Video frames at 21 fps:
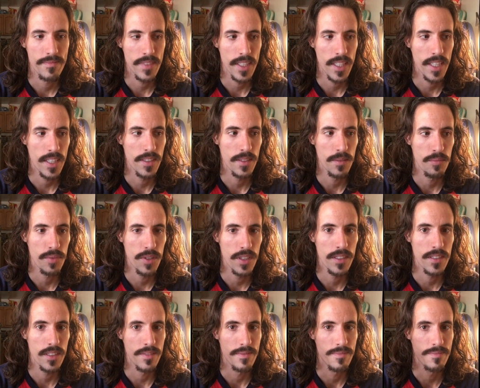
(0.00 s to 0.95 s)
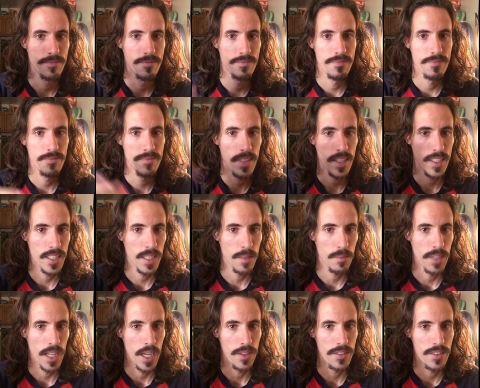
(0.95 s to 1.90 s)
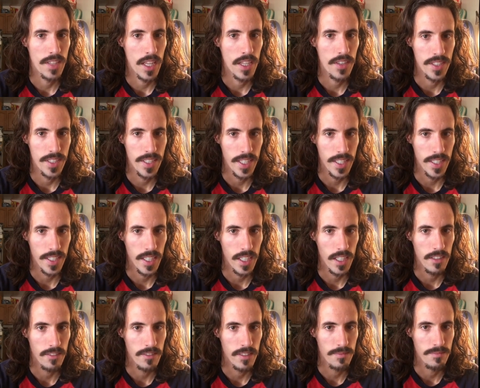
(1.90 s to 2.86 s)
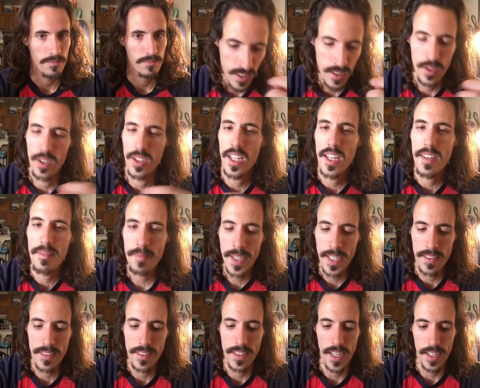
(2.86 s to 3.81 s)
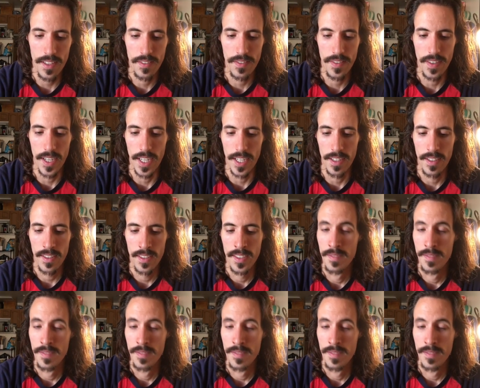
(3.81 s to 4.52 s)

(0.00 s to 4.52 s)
The kid's in prison, except now it's Henry taking care of him. So it left me unsatisfied,